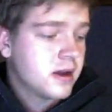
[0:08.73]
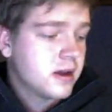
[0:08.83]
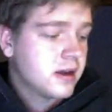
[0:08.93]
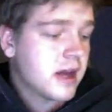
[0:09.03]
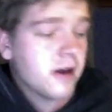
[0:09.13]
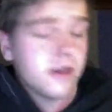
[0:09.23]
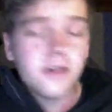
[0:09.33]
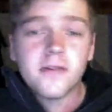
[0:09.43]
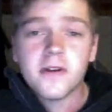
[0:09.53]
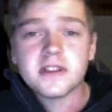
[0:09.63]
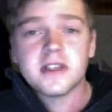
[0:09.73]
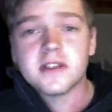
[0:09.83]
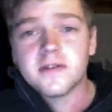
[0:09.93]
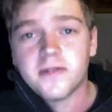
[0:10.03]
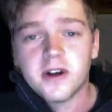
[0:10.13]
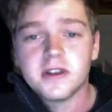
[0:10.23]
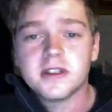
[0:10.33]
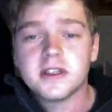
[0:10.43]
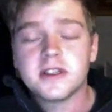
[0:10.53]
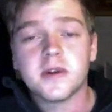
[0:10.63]
Now, the first things
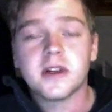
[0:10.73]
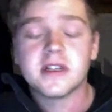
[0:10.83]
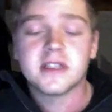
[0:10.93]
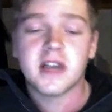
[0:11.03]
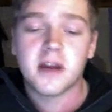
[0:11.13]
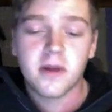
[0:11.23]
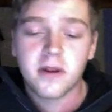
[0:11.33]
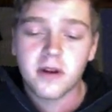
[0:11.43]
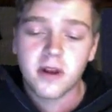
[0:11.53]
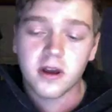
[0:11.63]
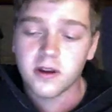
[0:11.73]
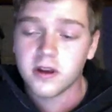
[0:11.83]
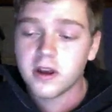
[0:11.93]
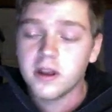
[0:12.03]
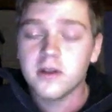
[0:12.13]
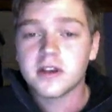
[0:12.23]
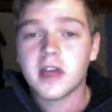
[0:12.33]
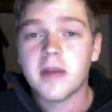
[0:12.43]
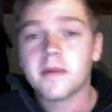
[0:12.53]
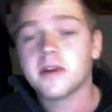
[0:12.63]
first is you want to decide whether or not you're going to use a
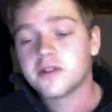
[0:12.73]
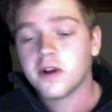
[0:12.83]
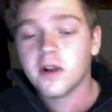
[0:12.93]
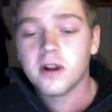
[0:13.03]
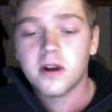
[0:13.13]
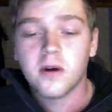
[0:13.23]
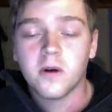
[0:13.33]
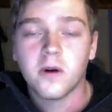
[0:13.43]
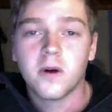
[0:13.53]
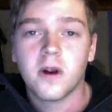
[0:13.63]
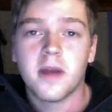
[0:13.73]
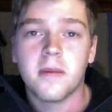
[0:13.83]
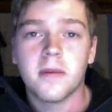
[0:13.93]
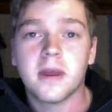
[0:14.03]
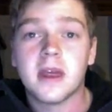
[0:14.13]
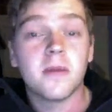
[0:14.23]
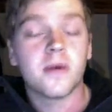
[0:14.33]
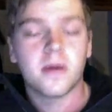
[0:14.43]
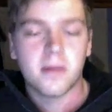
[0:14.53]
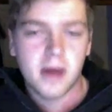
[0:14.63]
game controller or a
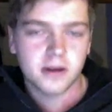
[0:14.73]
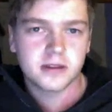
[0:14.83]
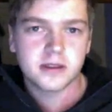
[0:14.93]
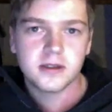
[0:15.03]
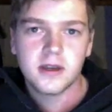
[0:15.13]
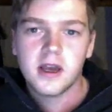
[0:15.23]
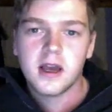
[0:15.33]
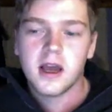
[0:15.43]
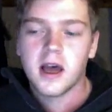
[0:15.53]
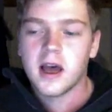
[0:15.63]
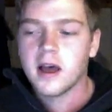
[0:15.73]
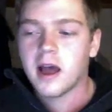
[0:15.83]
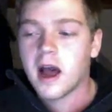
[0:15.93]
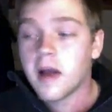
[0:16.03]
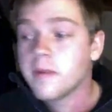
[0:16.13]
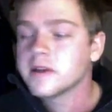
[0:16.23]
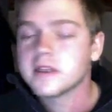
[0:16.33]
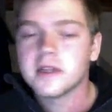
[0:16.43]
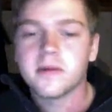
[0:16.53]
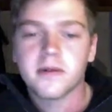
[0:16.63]
keyboard and mouse. Uh, I
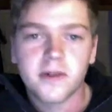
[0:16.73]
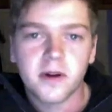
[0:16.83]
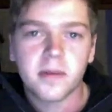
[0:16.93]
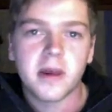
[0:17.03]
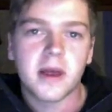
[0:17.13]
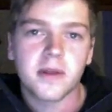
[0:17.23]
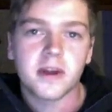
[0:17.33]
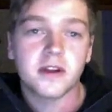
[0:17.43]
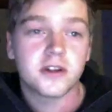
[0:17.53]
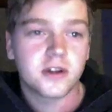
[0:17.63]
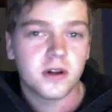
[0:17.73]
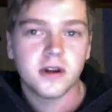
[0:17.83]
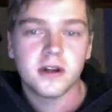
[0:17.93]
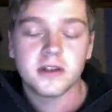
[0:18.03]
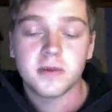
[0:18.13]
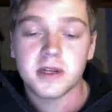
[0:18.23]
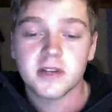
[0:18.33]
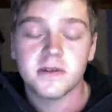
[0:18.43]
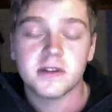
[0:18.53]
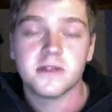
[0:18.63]
personally prefer playing with a controller, especially
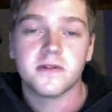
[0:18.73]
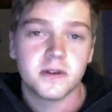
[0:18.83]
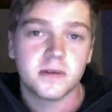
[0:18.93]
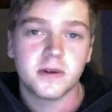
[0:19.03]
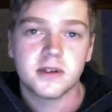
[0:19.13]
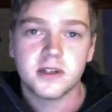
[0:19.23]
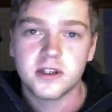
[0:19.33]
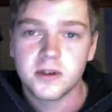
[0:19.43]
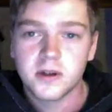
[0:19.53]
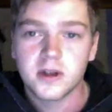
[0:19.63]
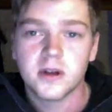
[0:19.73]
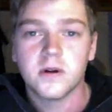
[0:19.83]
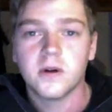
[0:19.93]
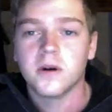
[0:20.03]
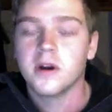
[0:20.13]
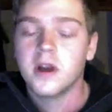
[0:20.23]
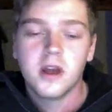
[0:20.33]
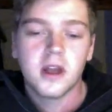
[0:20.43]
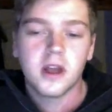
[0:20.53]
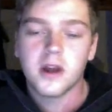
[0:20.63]
if it's a first-person shooter or,
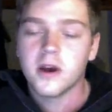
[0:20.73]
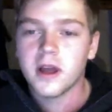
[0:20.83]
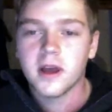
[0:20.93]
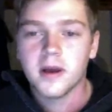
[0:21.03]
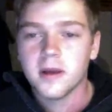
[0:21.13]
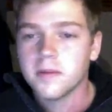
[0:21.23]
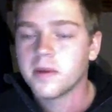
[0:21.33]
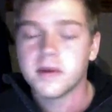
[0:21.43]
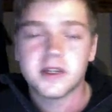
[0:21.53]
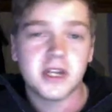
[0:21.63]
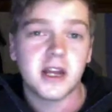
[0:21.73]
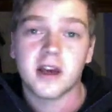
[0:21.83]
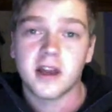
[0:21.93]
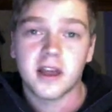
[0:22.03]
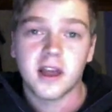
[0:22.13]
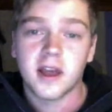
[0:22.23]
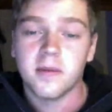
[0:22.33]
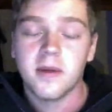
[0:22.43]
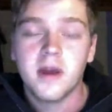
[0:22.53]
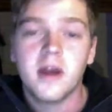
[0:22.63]
you know, pretty much any kind of
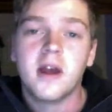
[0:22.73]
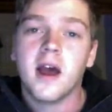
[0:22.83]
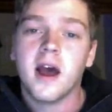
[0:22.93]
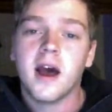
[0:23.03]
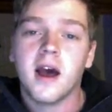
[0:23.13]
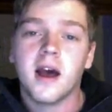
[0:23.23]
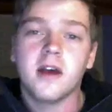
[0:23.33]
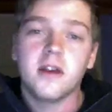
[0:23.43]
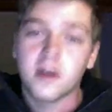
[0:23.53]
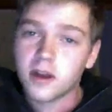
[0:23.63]
game. Uh, you're going